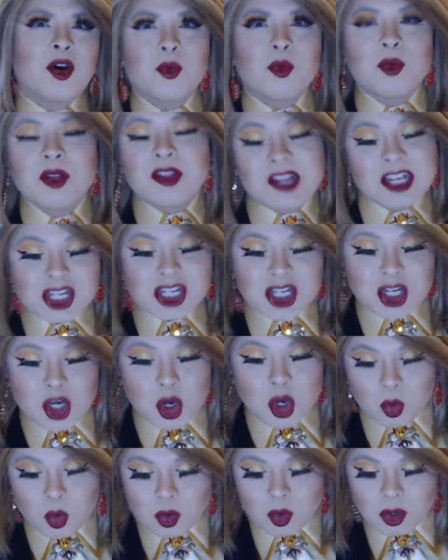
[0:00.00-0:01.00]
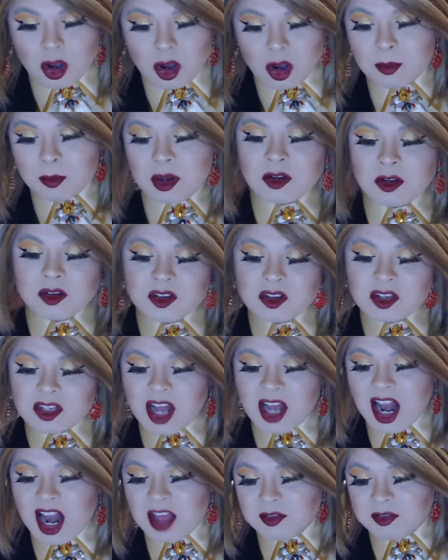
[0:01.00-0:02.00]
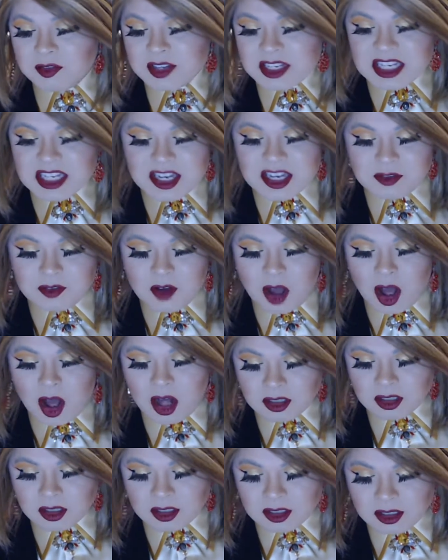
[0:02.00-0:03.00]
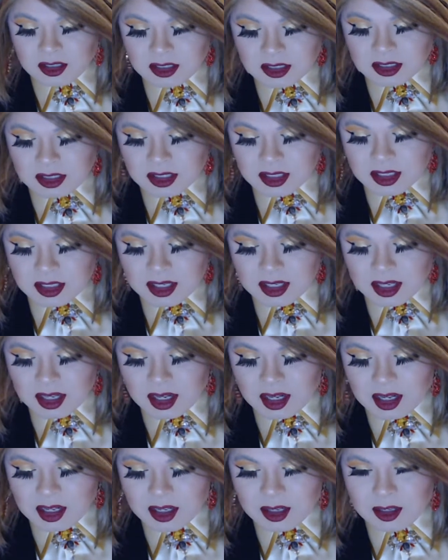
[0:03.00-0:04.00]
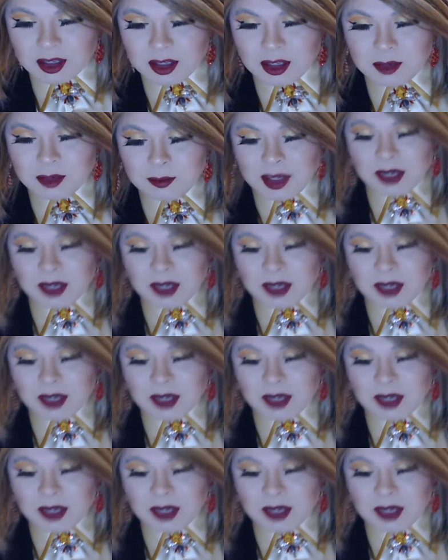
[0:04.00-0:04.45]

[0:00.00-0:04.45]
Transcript: with this show. Commence le festival. Uh, my